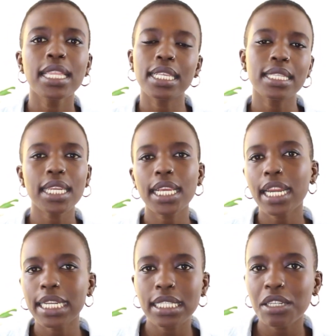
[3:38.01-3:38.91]
There's certain
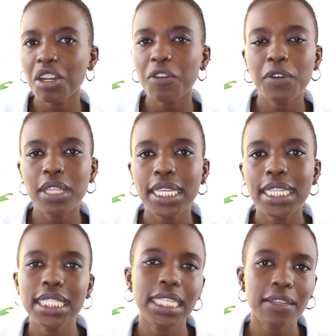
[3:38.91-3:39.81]
criteria for
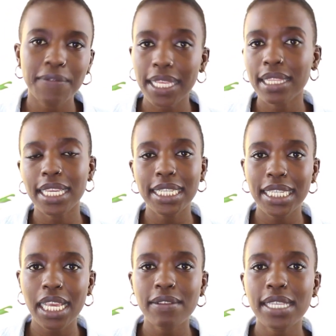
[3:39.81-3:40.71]
the
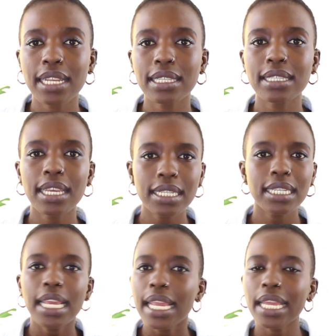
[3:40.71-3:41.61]
ETFs that is
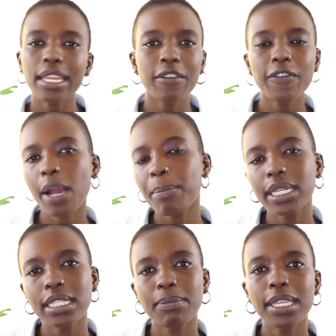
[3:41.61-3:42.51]
set, and if
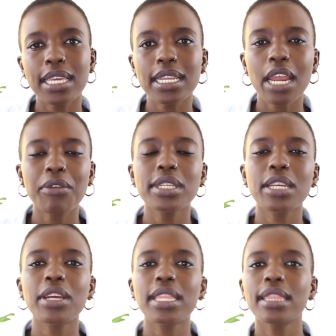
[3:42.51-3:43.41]
companies meet that
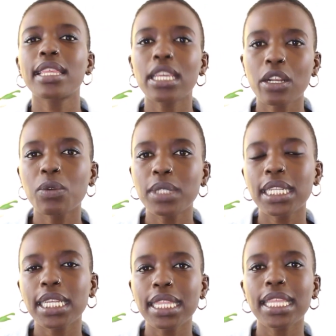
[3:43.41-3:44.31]
criteria, then they're
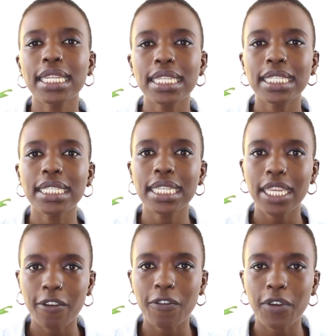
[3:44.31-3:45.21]
included in that
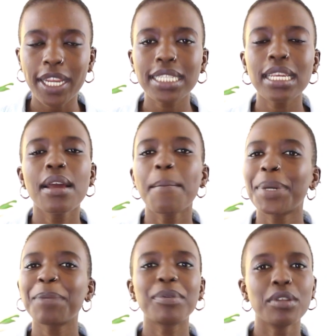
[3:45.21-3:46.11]
ETF, right?
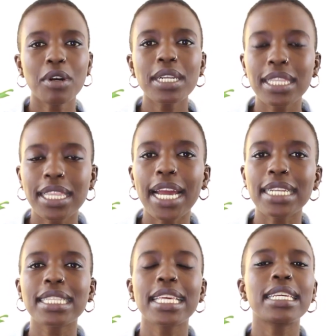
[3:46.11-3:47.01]
But beyond
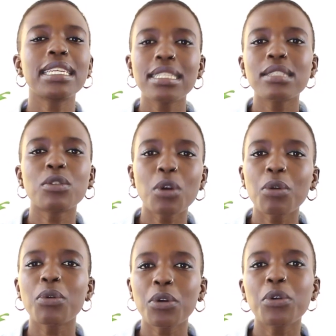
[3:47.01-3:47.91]
that, there is
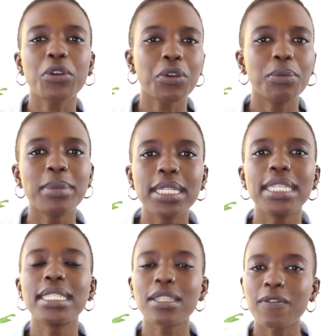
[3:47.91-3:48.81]
no real human
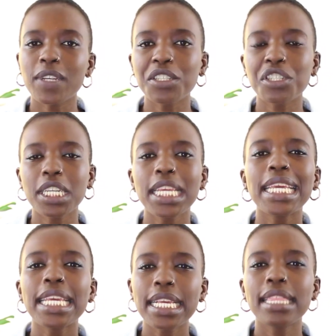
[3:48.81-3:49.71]
intervention
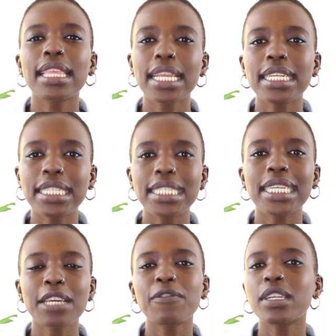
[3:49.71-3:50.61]
in that
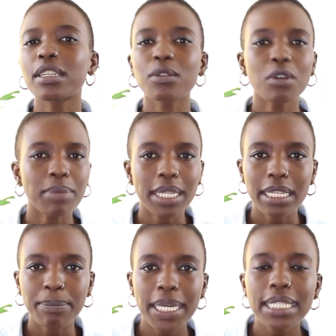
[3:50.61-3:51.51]
ETF. It is
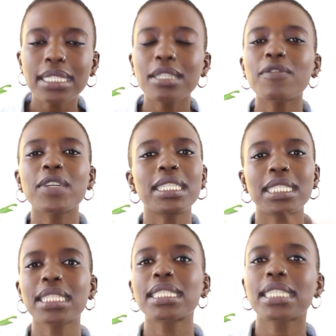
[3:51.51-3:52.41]
completely passive.
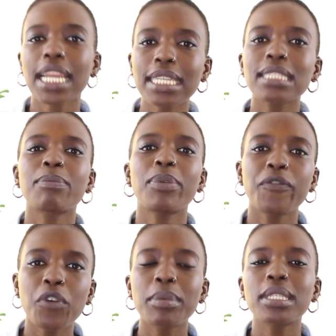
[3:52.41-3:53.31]
It just tracks the
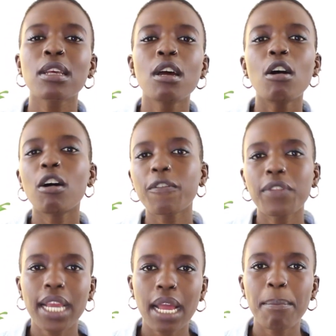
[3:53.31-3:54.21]
performance of
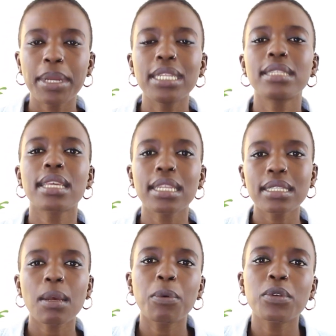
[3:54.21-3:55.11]
the companies that
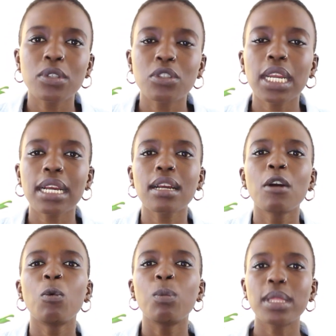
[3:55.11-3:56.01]
is supposed to track
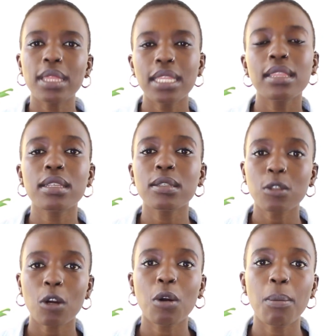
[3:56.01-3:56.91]
within the
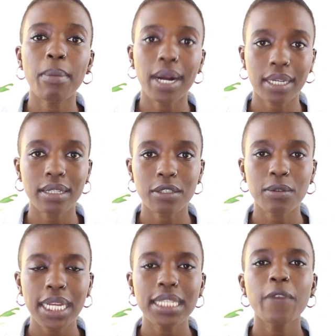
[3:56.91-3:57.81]
stock market,
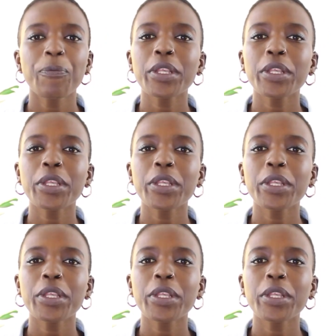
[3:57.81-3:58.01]
right?